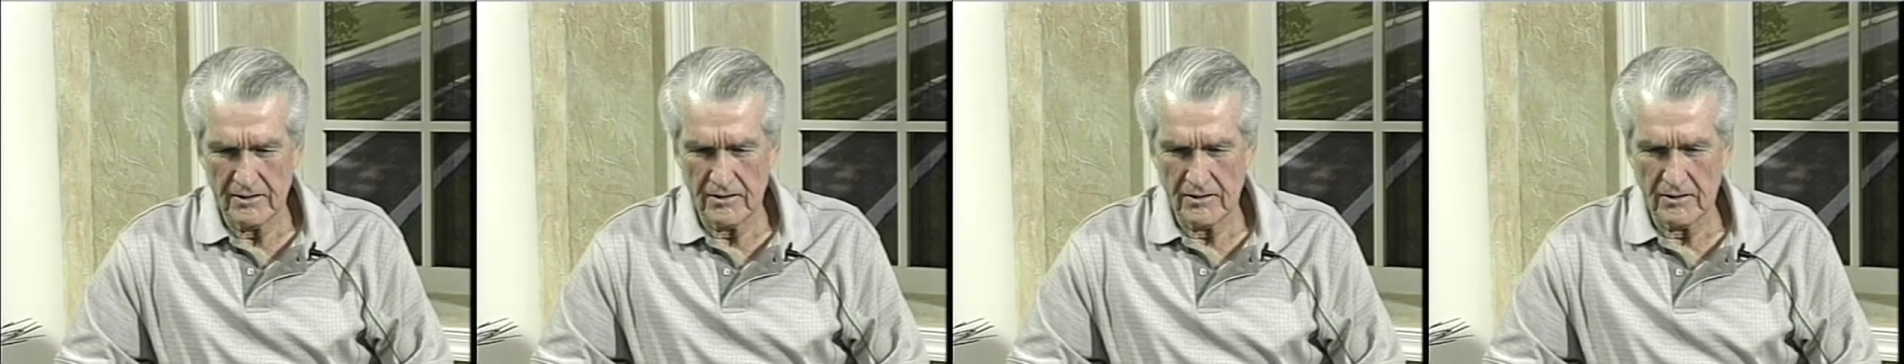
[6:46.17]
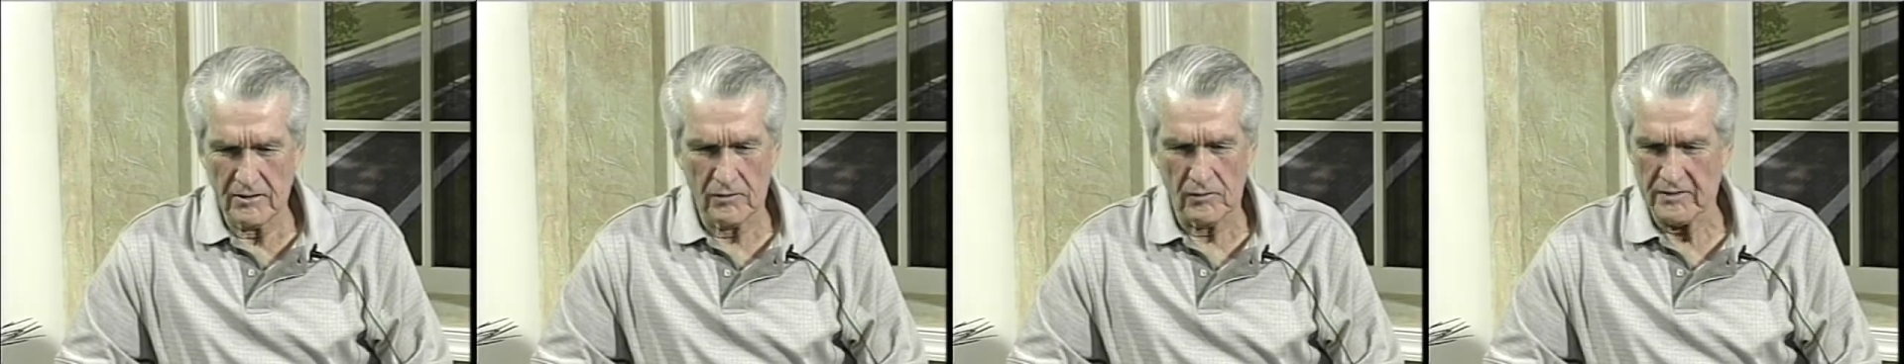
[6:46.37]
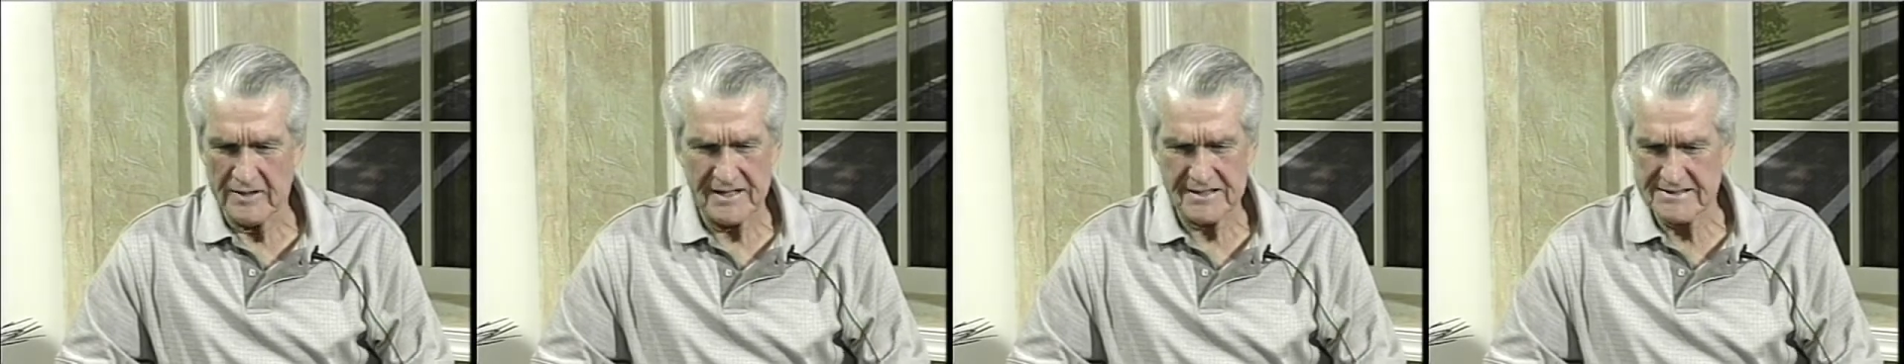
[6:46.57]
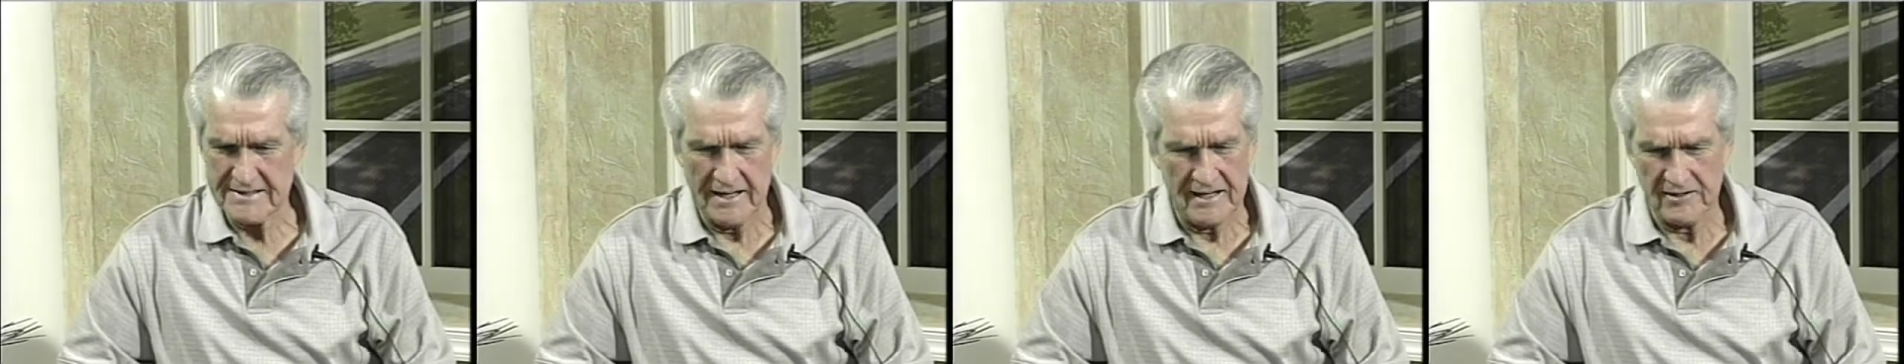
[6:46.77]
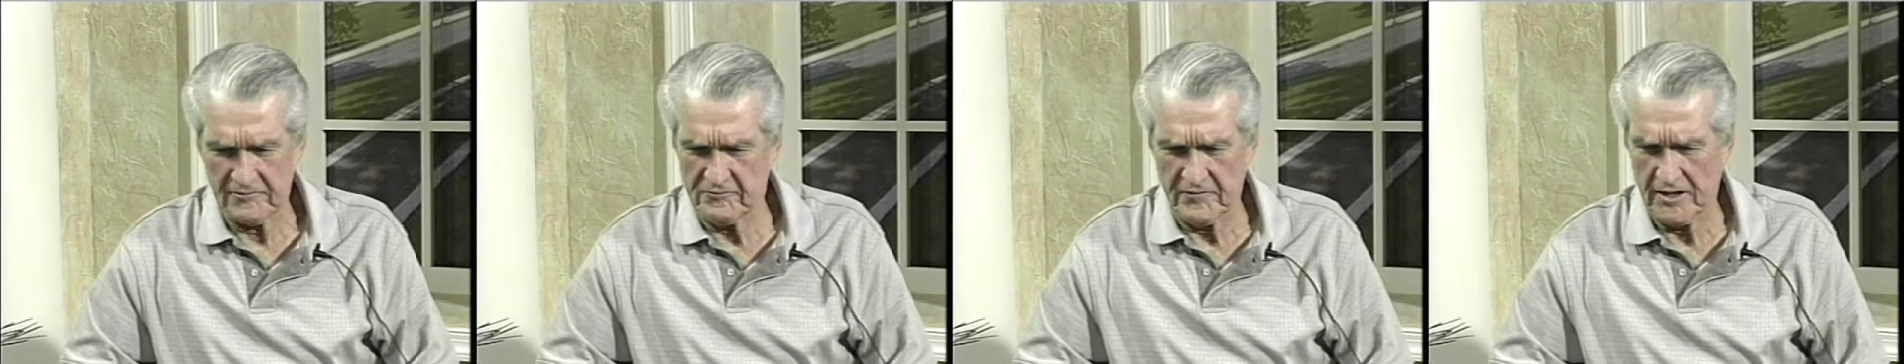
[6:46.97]
Oh, that's
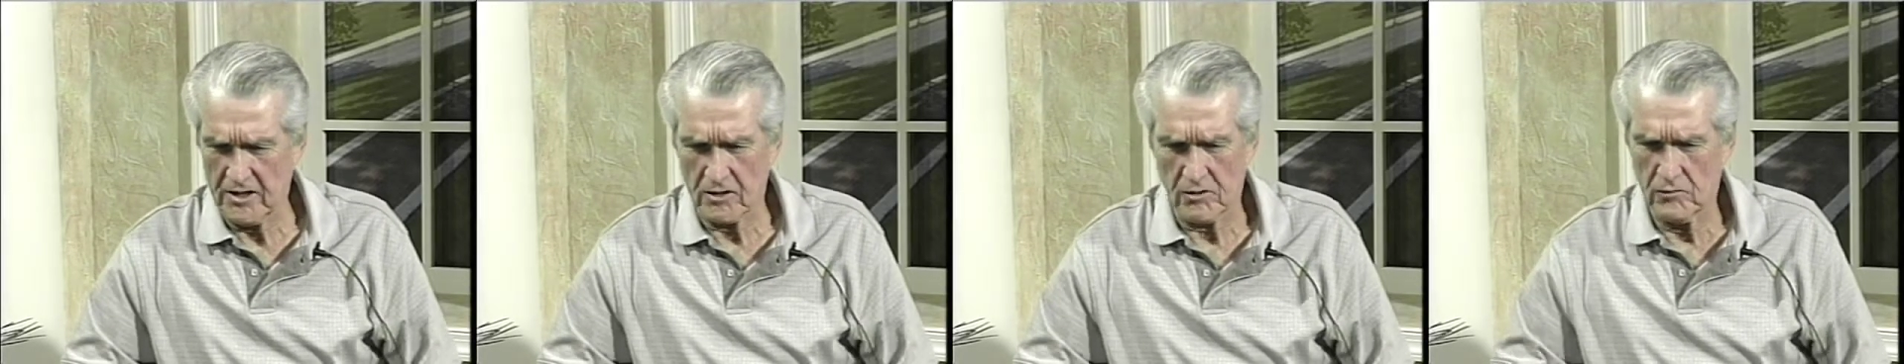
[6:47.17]
not a fair